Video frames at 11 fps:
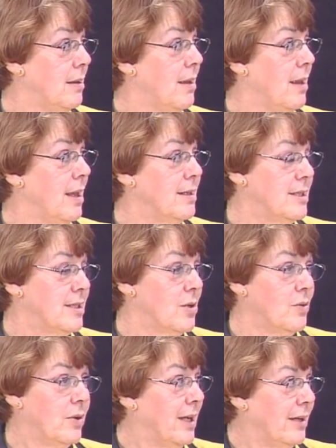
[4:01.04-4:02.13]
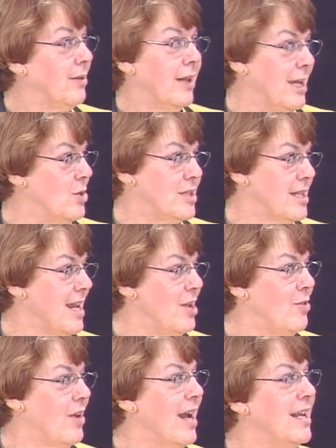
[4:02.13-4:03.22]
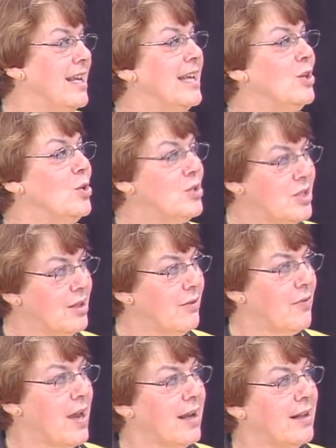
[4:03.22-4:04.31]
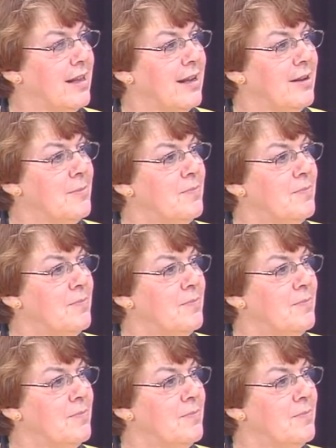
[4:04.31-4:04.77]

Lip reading: And so, like you say, you've got to get used to the fact that